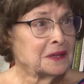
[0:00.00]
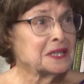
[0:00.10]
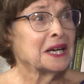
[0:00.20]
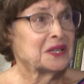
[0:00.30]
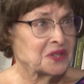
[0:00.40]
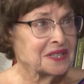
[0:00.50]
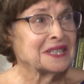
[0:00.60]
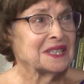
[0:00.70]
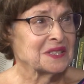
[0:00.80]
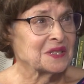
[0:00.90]
Yes, it
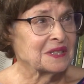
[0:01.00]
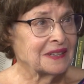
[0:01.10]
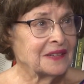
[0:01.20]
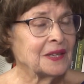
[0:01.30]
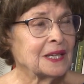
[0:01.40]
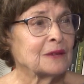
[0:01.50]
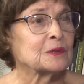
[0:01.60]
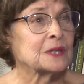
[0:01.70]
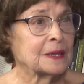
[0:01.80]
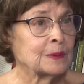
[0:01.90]
is. And then I
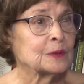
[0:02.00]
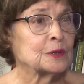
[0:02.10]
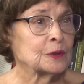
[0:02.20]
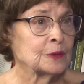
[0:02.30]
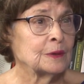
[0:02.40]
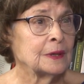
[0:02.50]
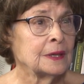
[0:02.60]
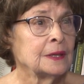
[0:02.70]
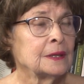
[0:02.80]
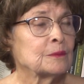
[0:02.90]
was able to
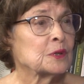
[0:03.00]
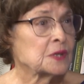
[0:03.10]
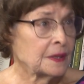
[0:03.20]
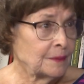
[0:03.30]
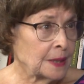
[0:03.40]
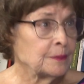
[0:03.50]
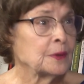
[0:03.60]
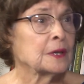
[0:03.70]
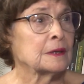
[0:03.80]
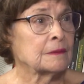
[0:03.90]
present my
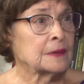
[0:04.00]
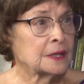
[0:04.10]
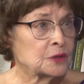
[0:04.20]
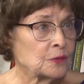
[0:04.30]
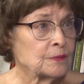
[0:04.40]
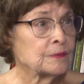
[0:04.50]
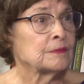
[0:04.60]
book, as you